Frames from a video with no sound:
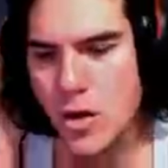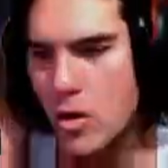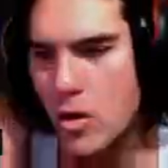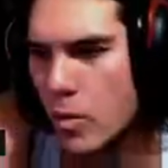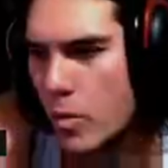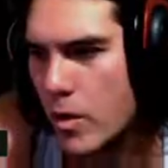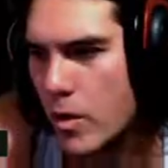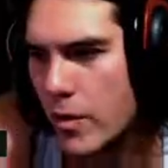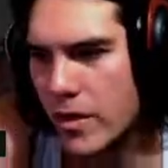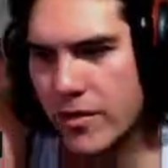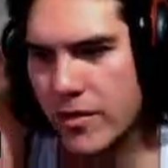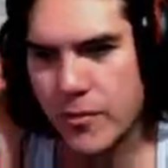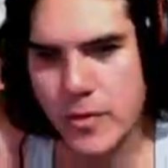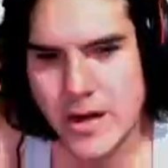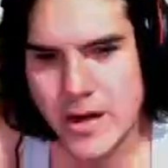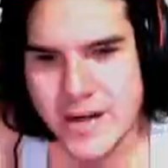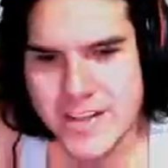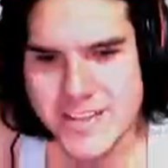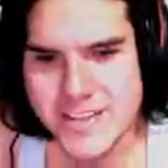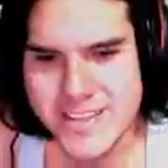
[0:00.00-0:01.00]
Where where,
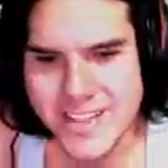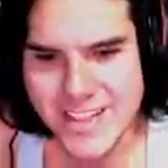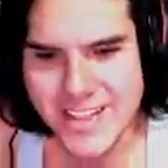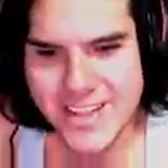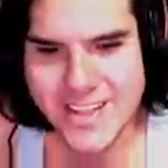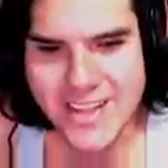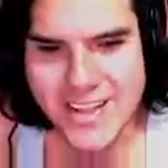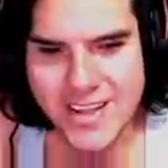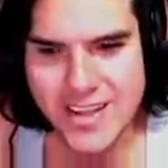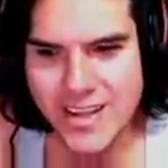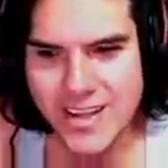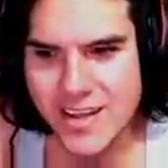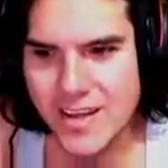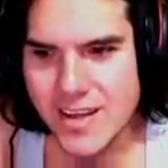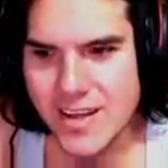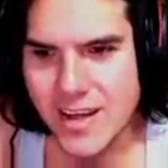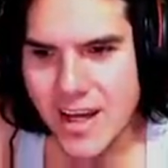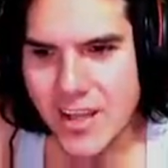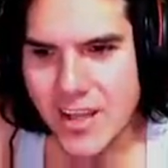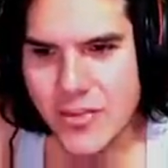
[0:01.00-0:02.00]
where is he?
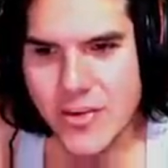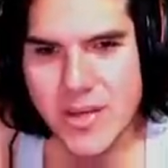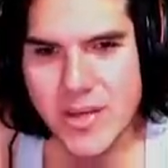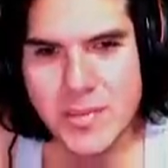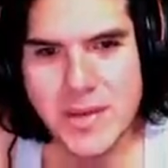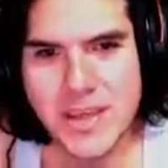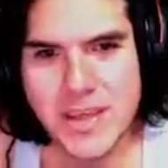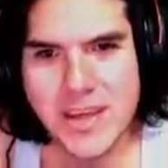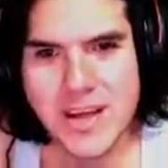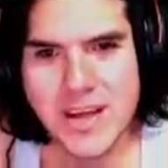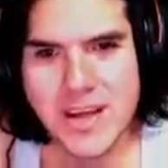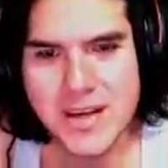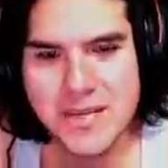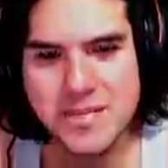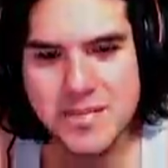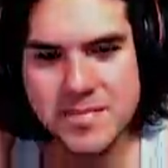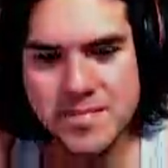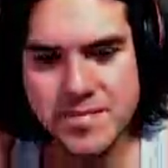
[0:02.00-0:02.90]
I thought he'd be here.